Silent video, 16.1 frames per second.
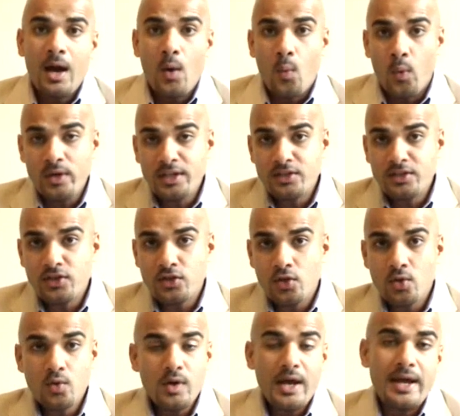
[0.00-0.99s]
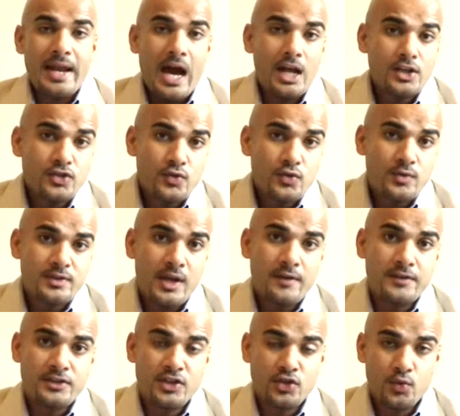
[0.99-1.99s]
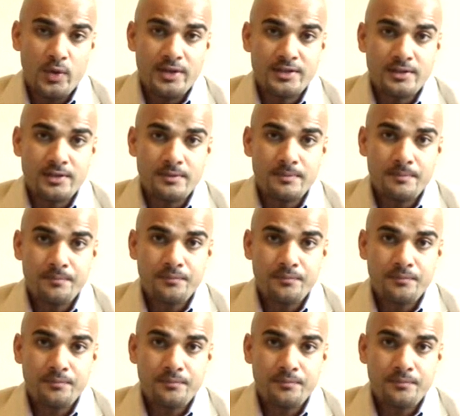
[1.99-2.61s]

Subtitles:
What did you do, and how did you resolve the situation?